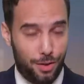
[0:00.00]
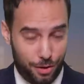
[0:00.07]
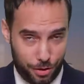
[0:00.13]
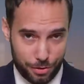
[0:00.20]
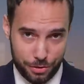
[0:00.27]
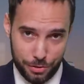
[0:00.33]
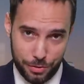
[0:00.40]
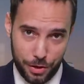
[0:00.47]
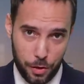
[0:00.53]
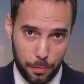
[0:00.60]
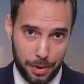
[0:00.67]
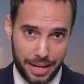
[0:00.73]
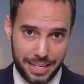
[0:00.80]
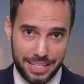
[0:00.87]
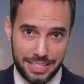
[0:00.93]
also known
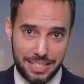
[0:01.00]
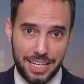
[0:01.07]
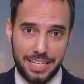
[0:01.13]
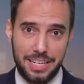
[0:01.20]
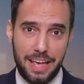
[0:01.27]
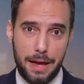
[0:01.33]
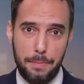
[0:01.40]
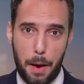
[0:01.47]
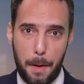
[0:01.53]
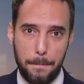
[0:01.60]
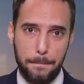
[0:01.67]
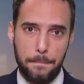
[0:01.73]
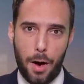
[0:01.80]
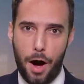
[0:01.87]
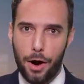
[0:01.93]
by his nickname
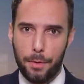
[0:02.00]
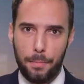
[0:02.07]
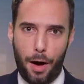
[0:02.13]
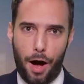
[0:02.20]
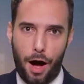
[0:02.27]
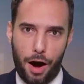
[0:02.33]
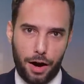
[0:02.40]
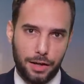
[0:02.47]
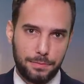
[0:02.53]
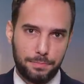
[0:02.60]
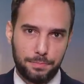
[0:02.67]
Bongbong.